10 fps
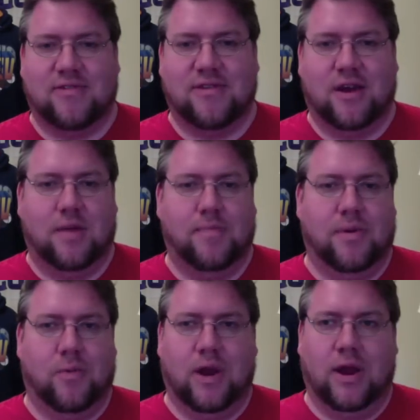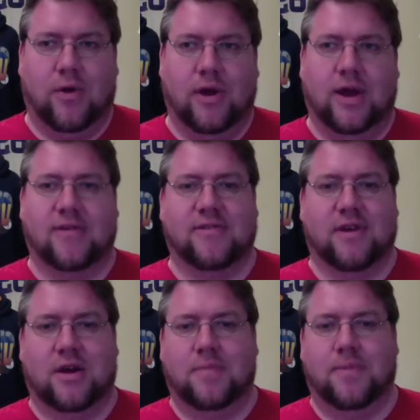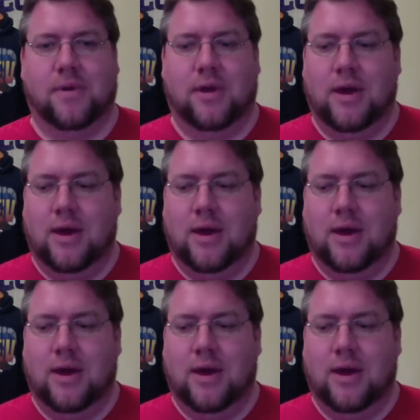set up and when internet is set up, and you